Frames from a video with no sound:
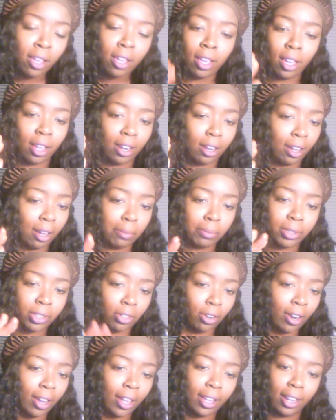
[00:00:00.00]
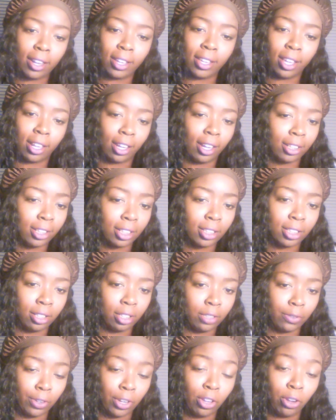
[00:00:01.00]
And I'm sorry I gotta get like this in
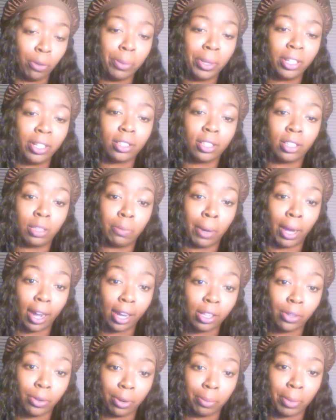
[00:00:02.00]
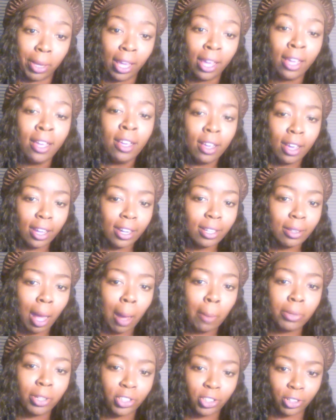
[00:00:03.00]
this video, but this is bothering me. And then
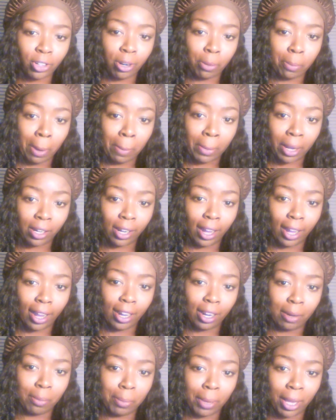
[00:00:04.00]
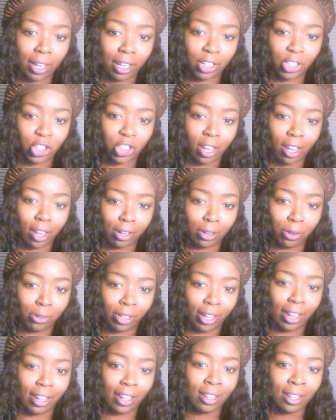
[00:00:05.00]
I'm disturbed by my light and making a shadow
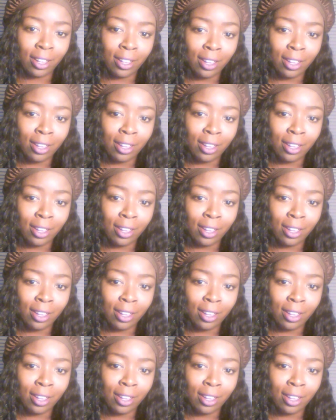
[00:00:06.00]
like